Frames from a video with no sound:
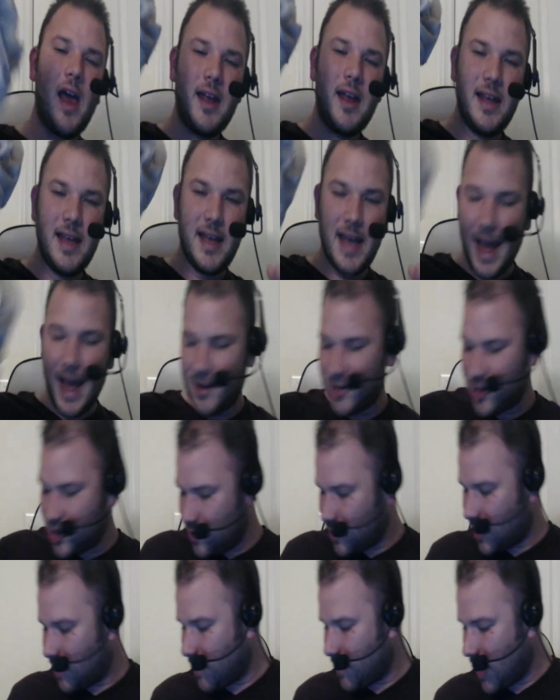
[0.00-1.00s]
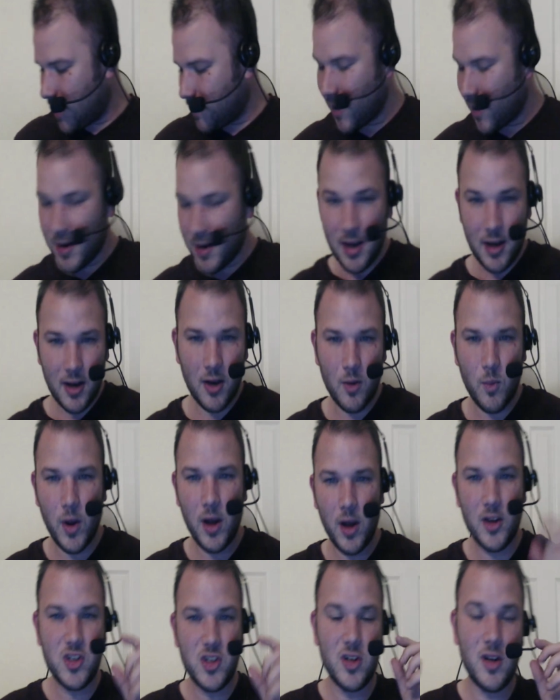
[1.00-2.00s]
Yes, you can make money at
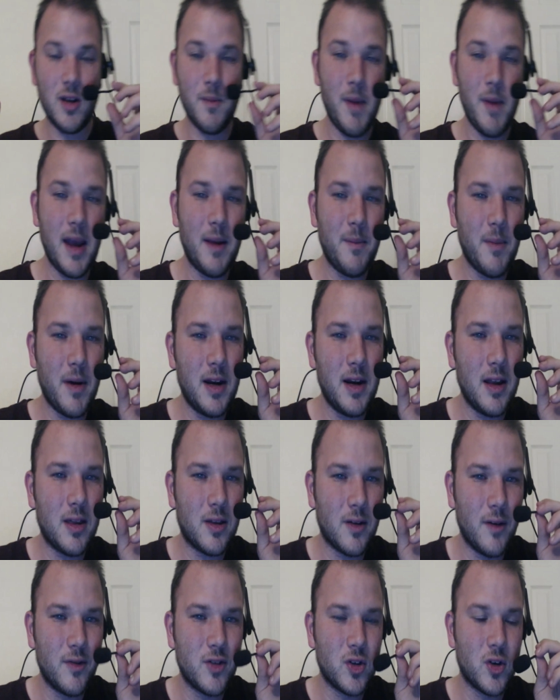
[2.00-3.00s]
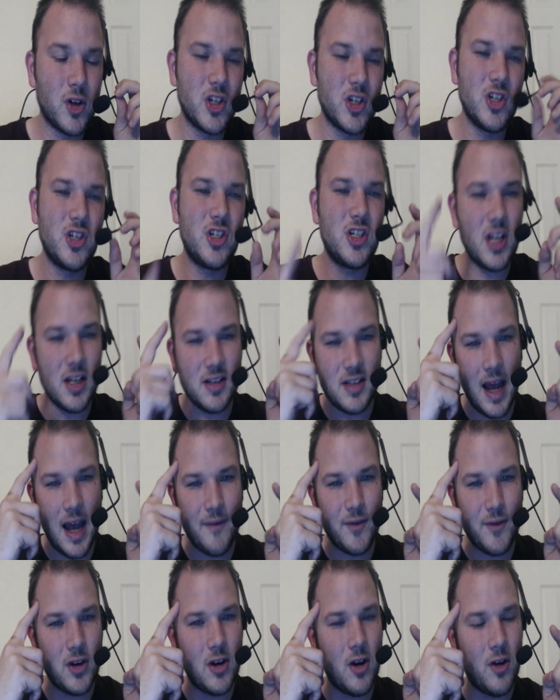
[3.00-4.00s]
Goodwills. You can make money at thrift stores. You just
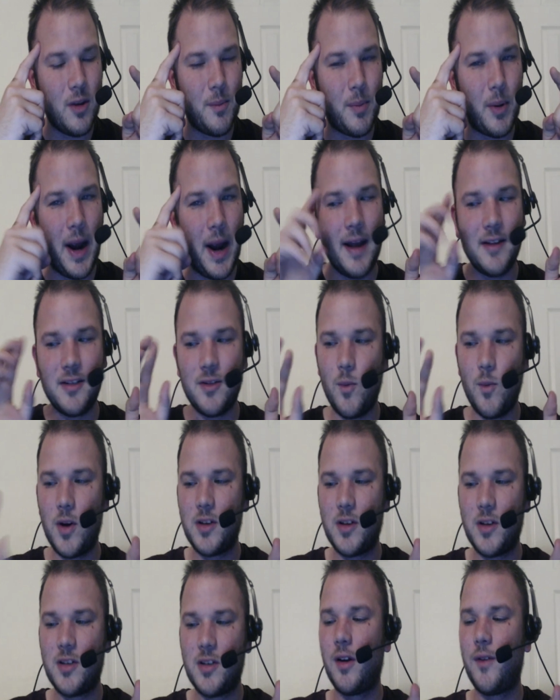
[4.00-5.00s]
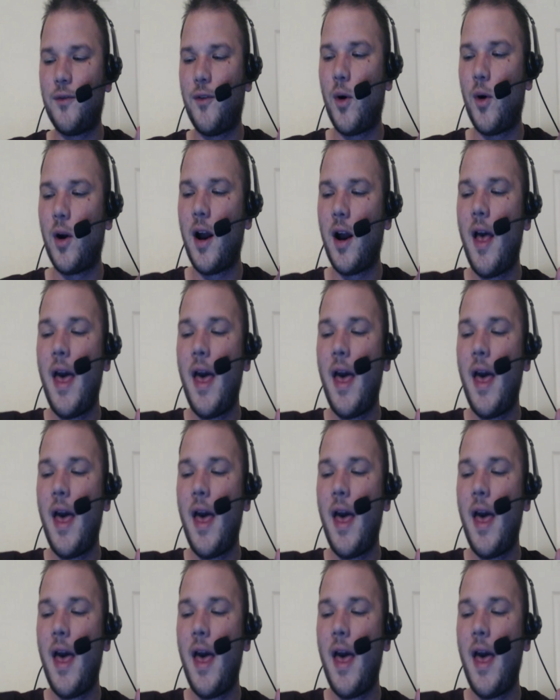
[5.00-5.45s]
have to know the brands and what to look for.